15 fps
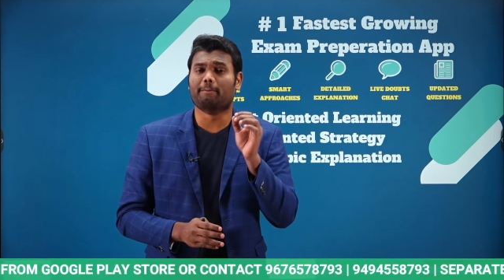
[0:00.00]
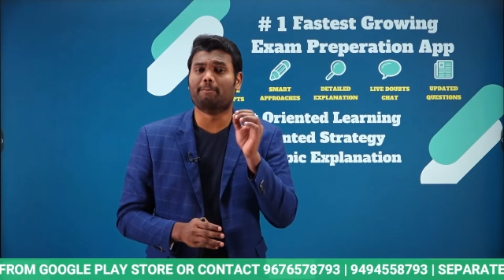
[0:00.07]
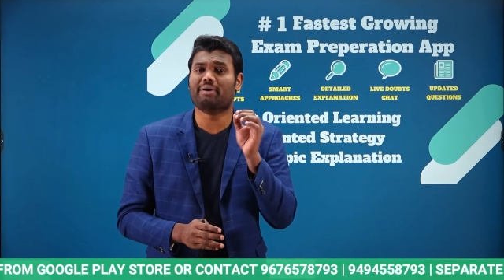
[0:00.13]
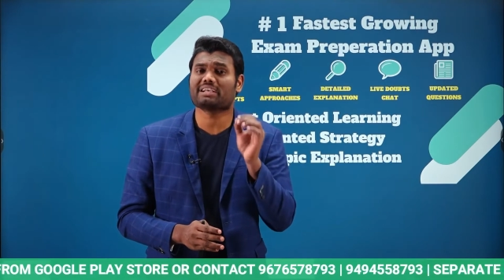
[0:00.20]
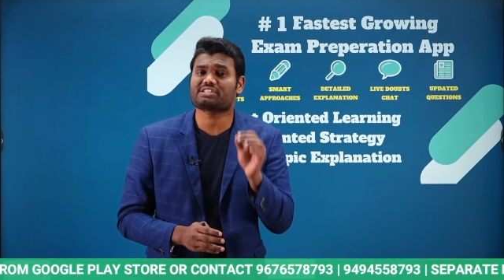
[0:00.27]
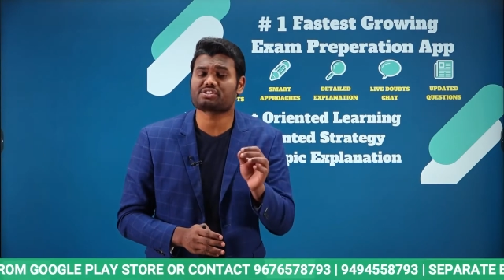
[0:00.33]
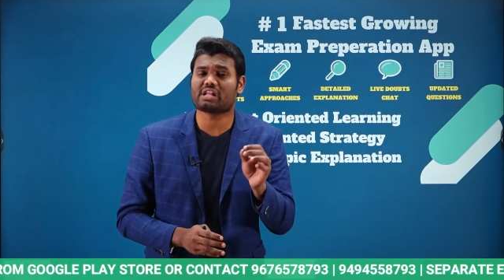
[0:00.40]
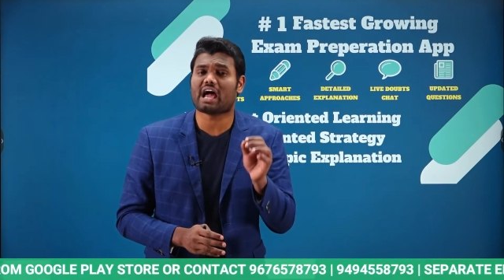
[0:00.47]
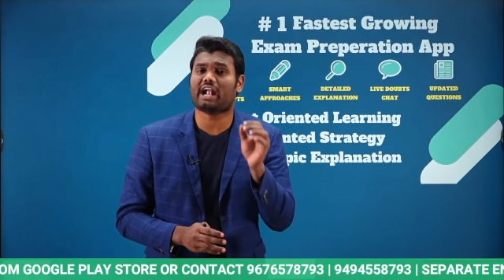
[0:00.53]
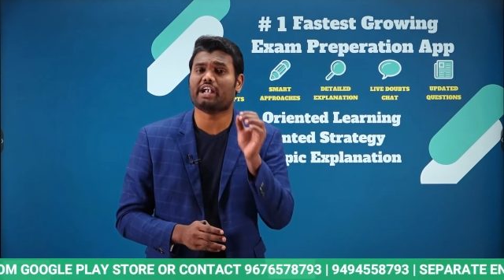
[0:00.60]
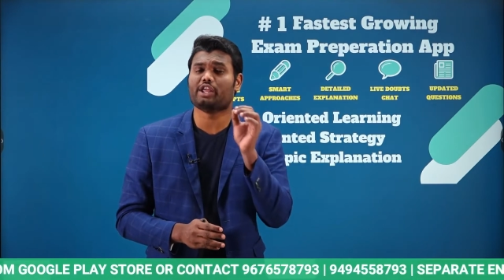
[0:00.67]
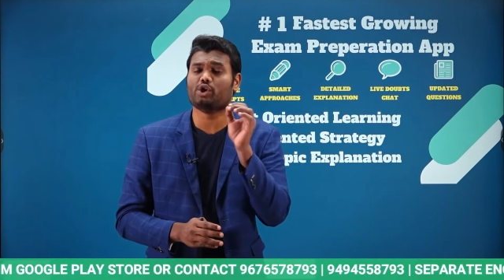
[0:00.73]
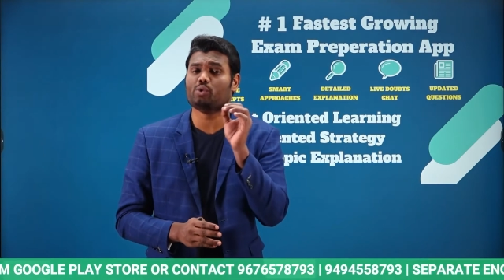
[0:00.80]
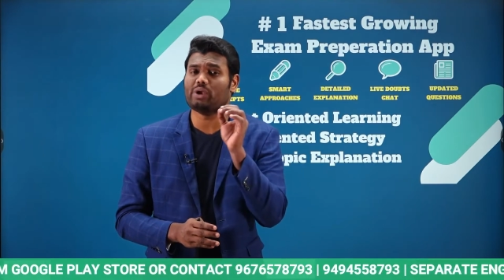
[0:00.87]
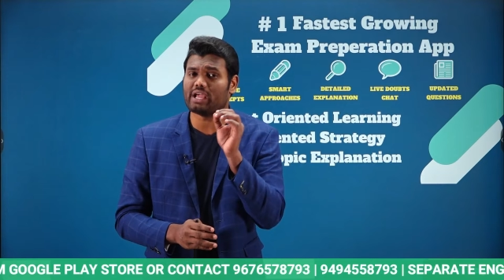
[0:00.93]
best
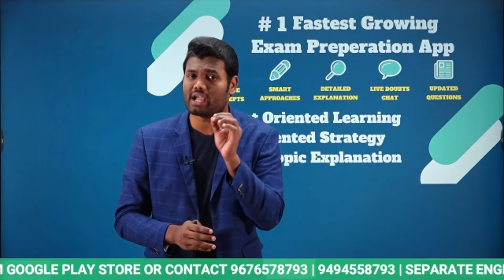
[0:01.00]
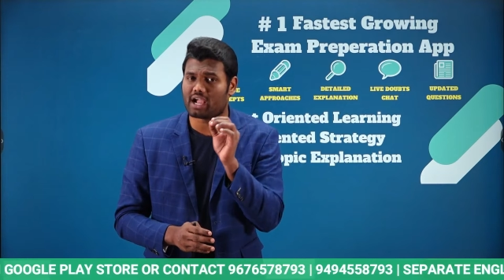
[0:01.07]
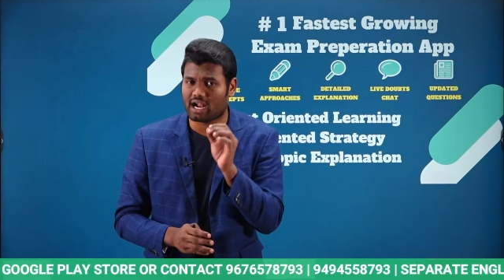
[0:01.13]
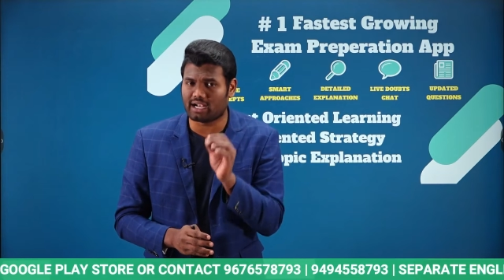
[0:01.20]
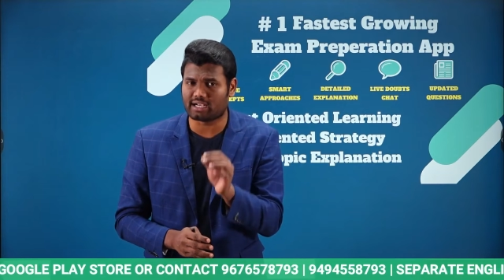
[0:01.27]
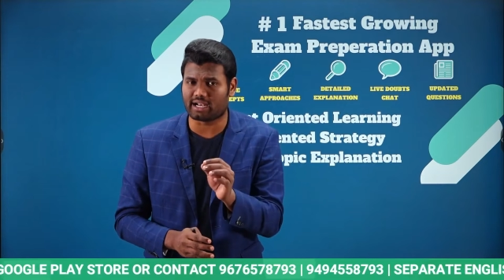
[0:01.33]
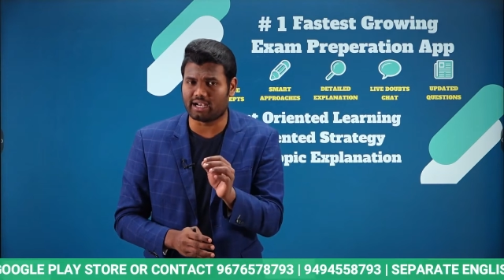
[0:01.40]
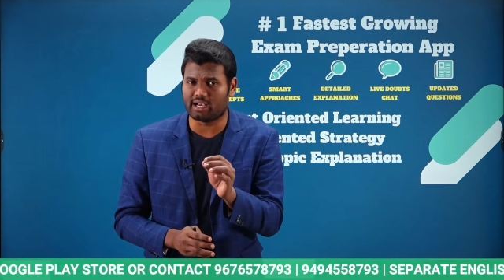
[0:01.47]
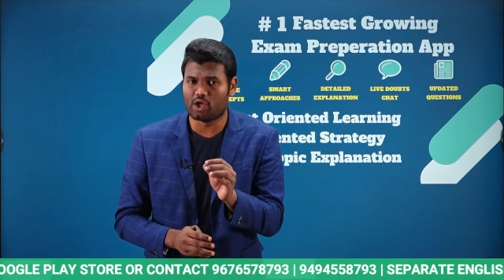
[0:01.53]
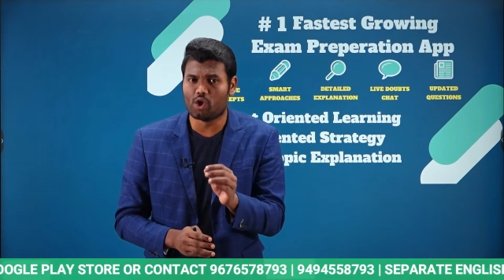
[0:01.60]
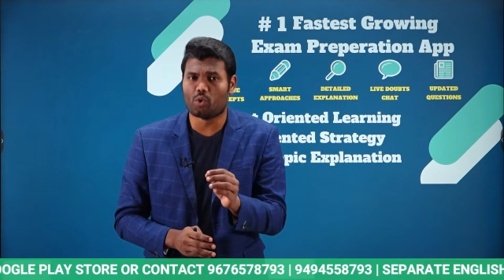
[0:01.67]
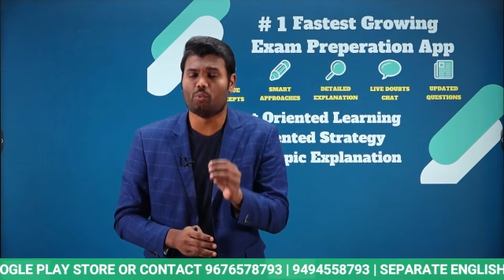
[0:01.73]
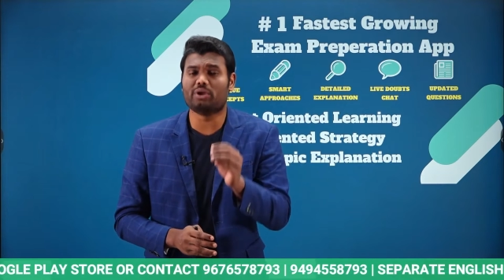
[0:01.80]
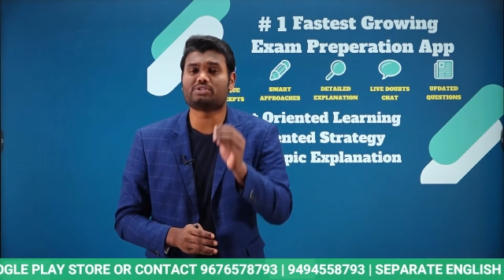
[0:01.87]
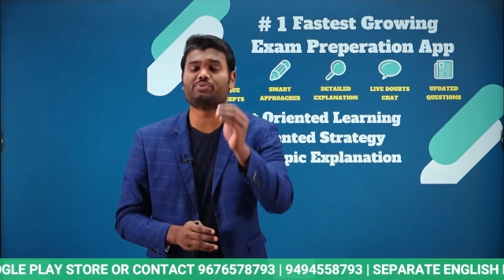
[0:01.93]
and unique content
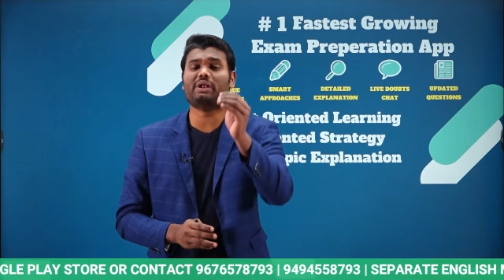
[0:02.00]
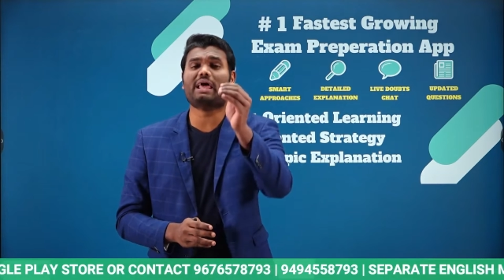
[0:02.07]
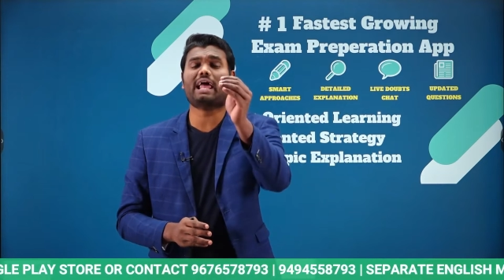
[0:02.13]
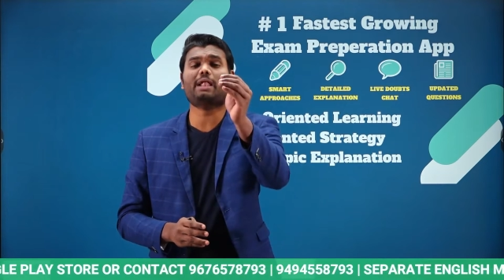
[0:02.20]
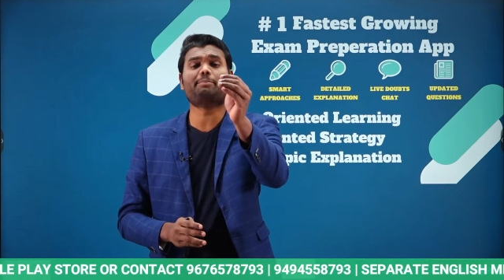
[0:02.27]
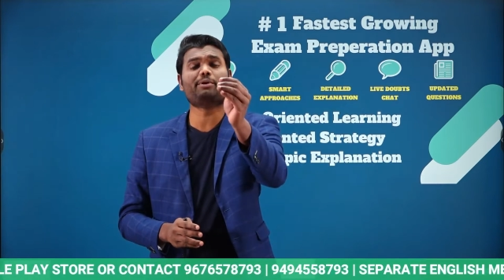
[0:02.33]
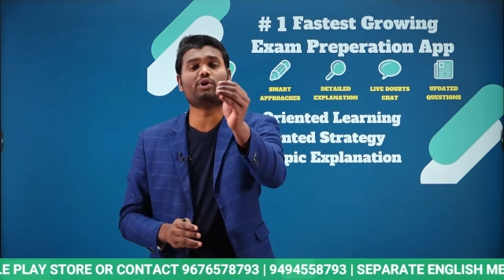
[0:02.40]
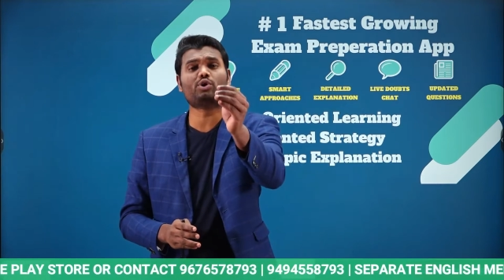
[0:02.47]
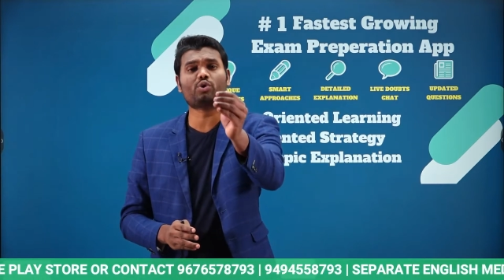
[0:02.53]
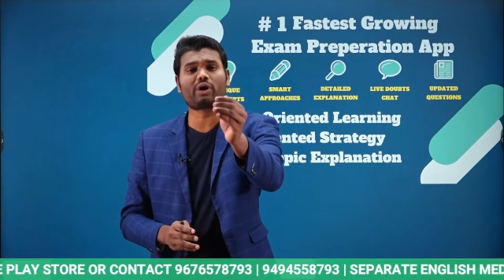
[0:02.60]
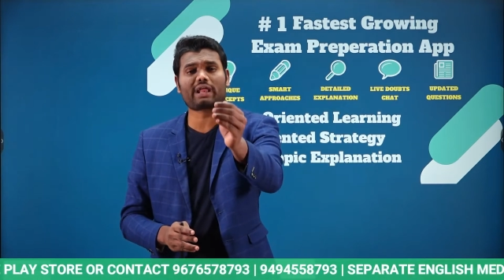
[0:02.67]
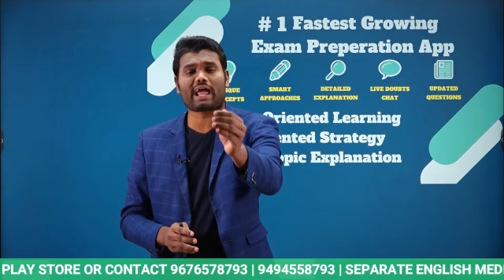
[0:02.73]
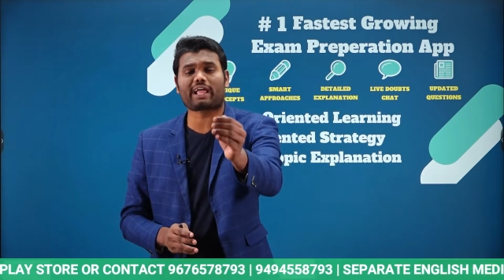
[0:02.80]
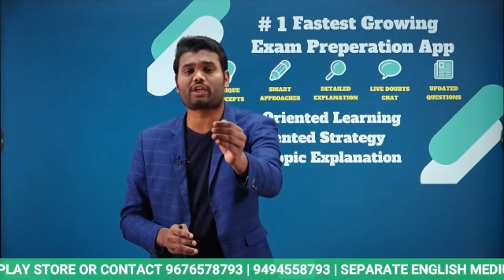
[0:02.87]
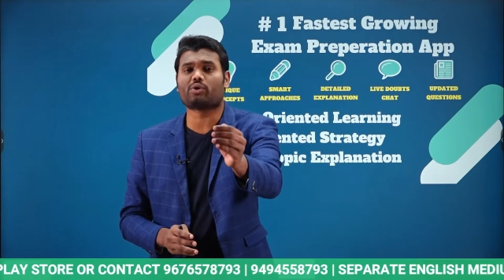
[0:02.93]
which will help you to
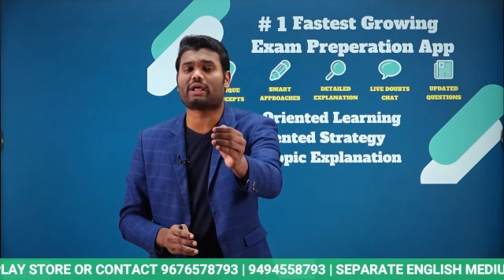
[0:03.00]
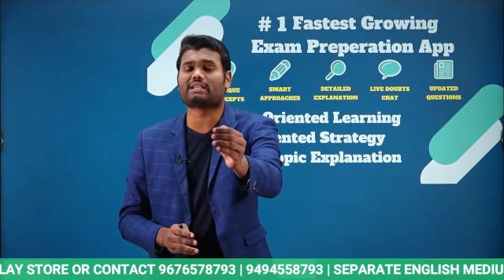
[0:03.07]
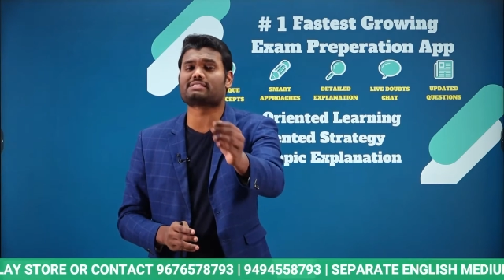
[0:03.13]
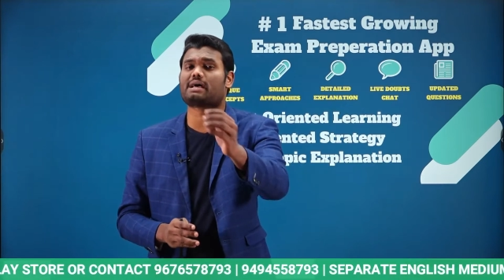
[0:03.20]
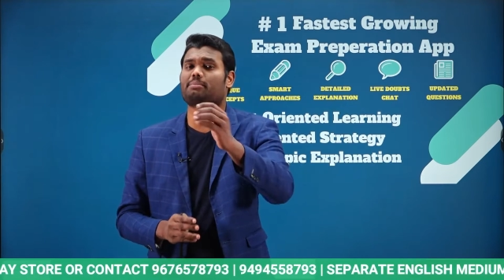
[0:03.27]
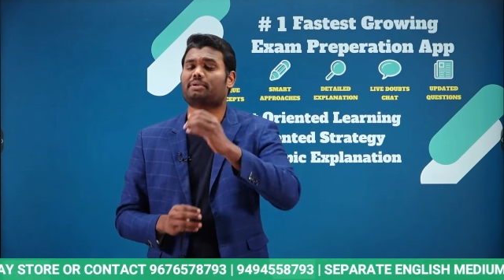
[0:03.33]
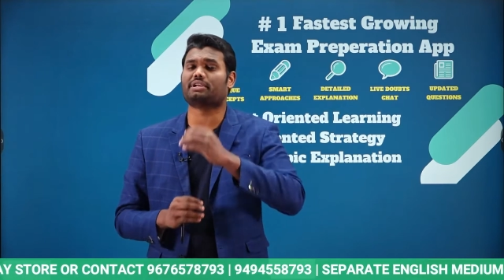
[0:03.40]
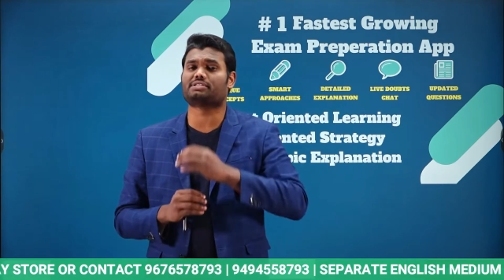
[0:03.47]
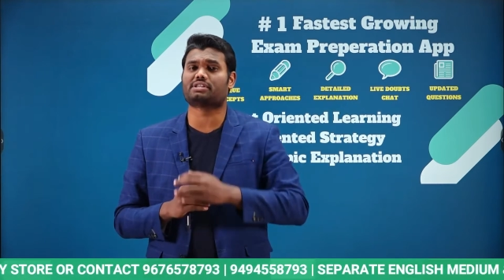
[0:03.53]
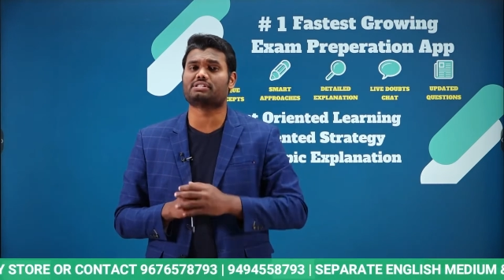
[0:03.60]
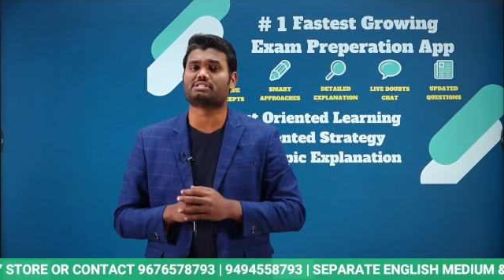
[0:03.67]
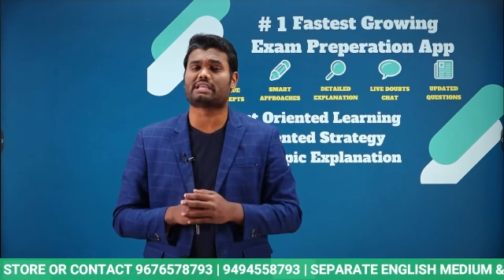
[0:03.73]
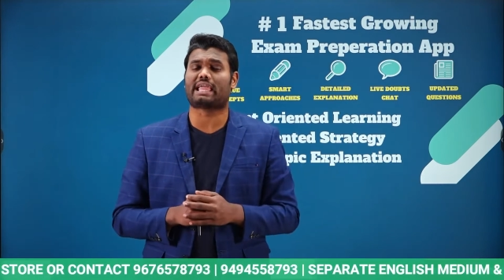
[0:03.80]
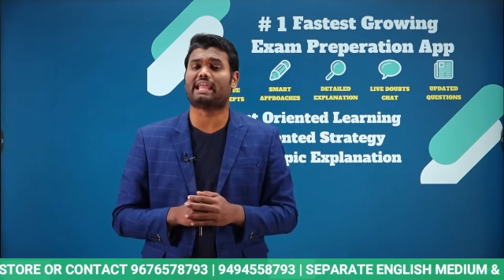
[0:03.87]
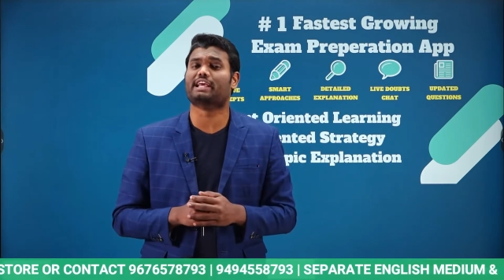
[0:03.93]
crack your
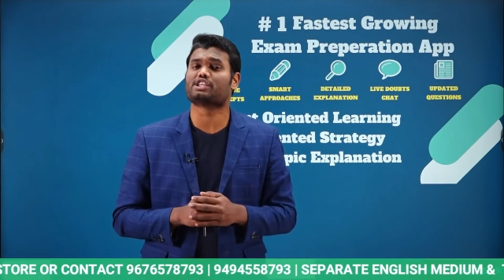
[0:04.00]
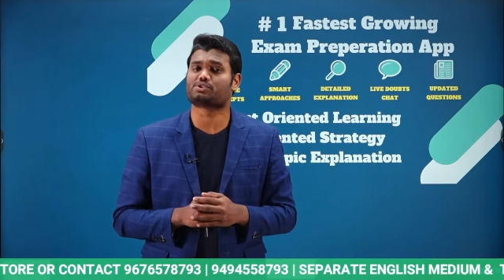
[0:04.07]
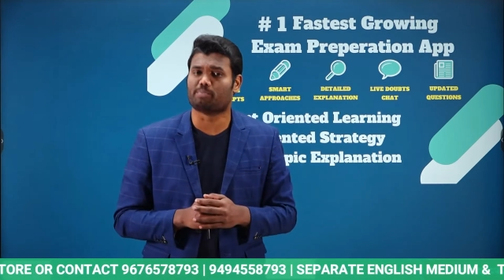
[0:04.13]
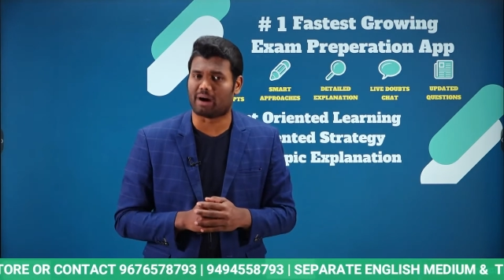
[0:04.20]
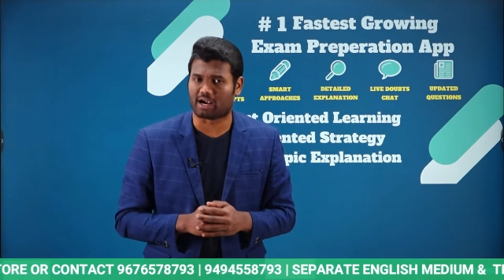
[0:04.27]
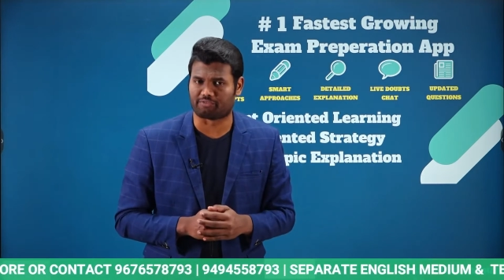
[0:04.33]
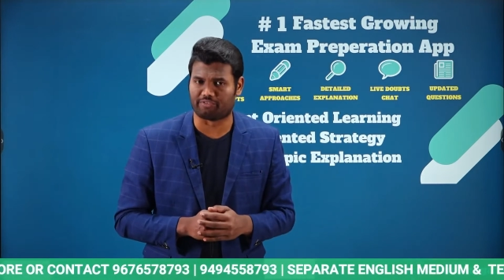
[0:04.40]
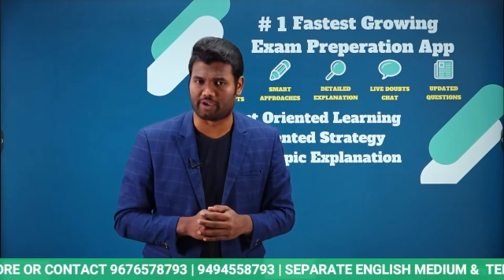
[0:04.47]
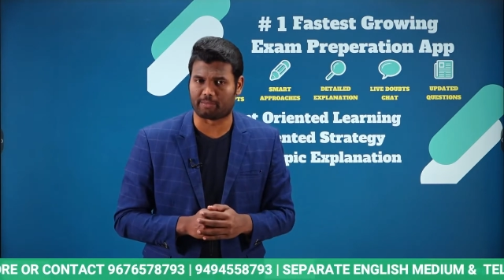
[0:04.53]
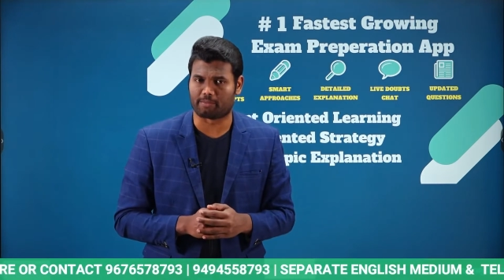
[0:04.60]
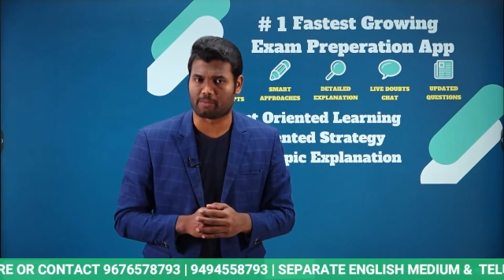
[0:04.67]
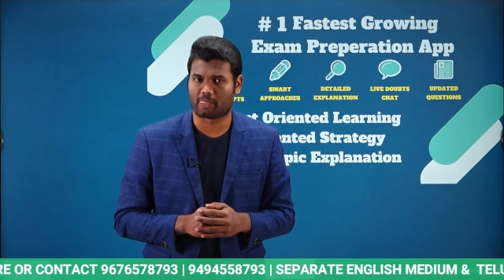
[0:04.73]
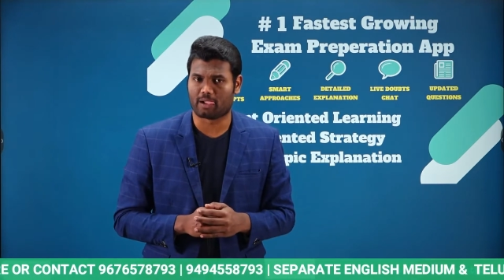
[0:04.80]
examinations in a smart way.